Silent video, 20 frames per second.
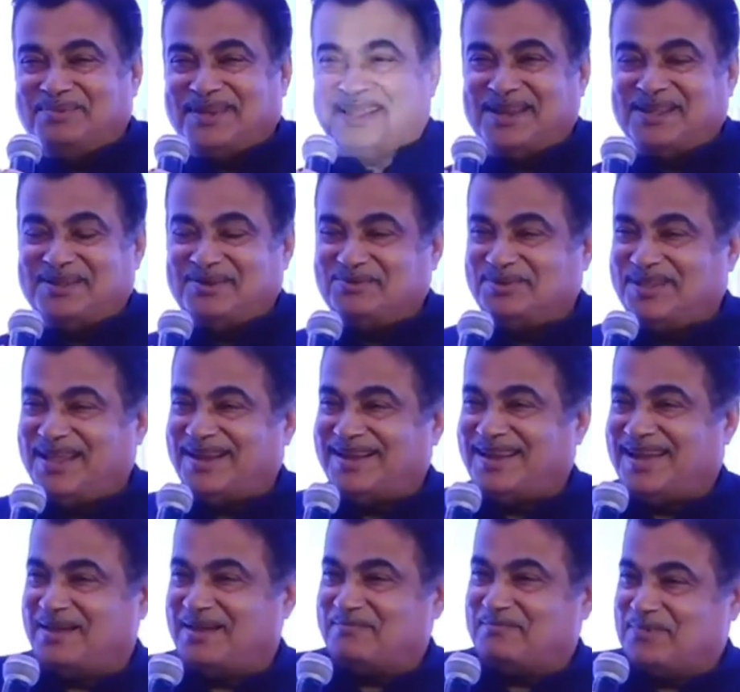I am telling you
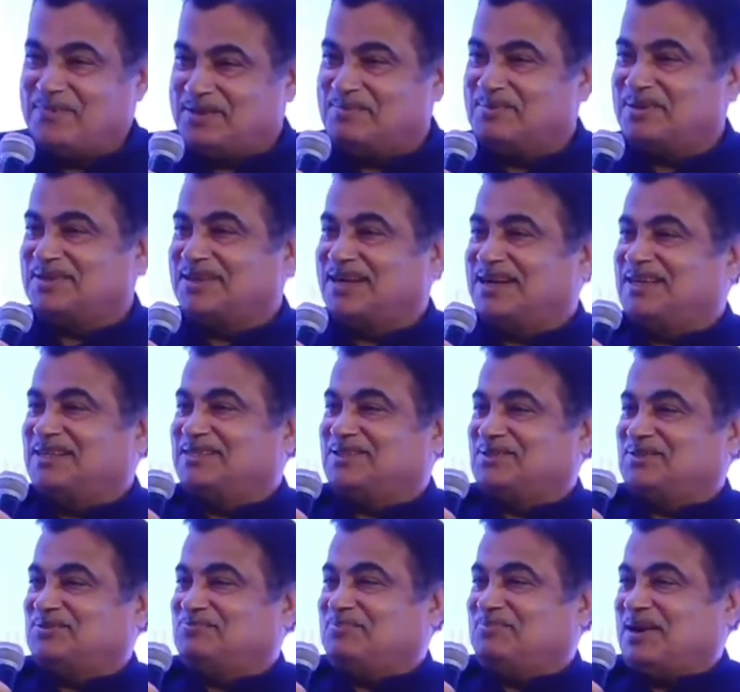that I am very much
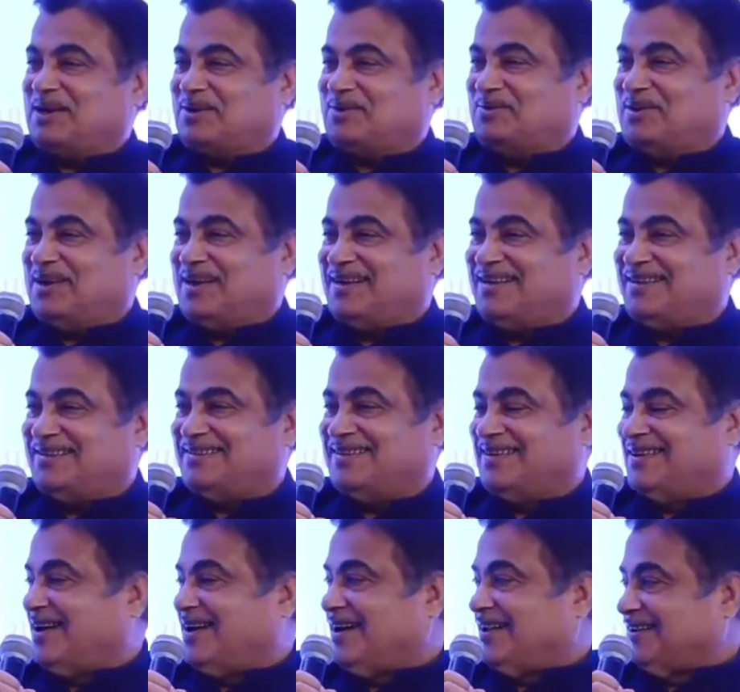against to petrol and
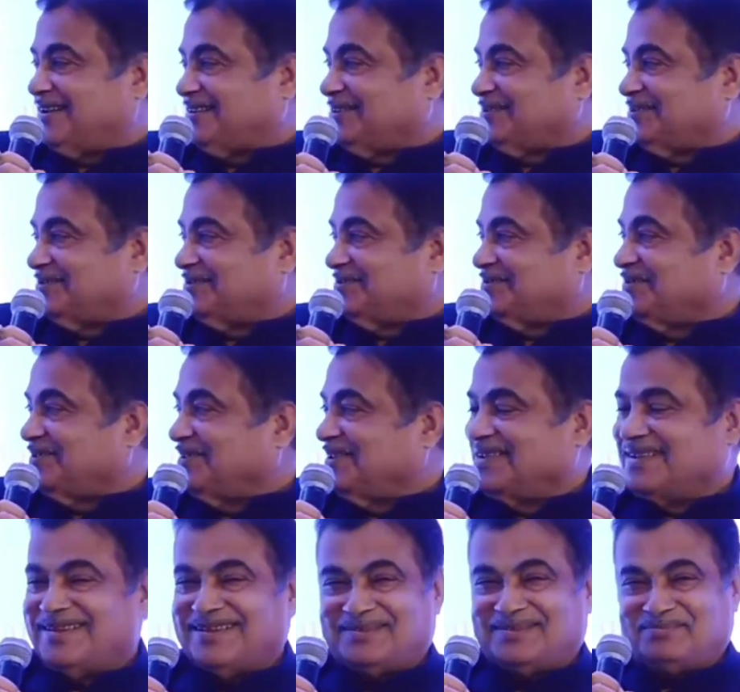diesel cars.
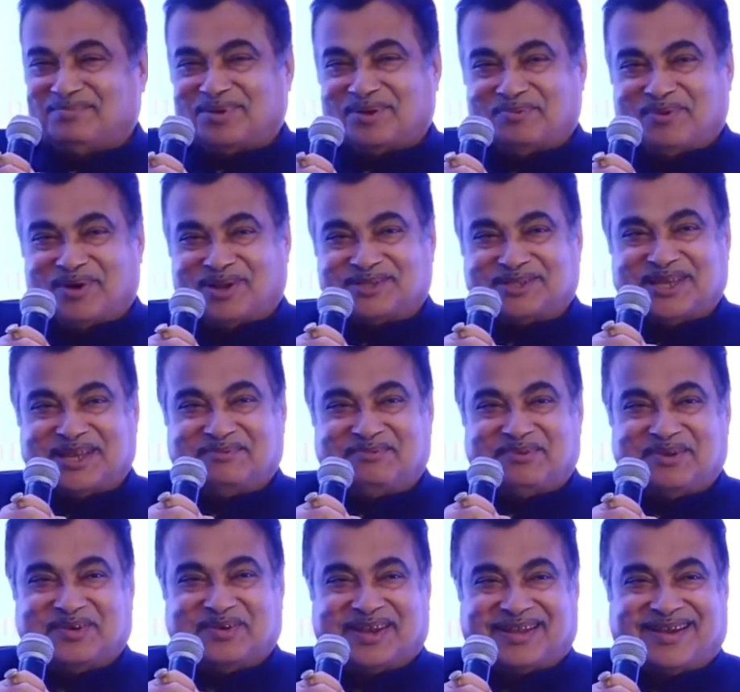For
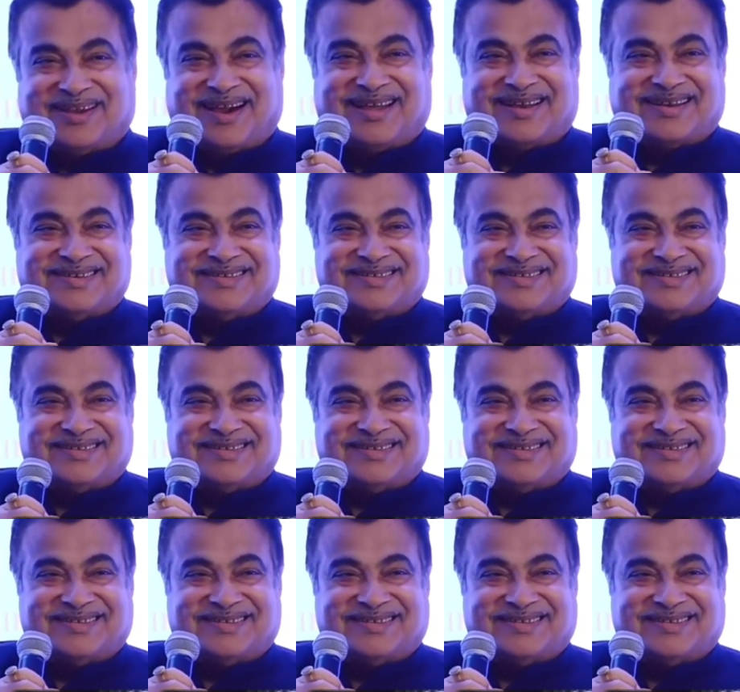fossil fuel.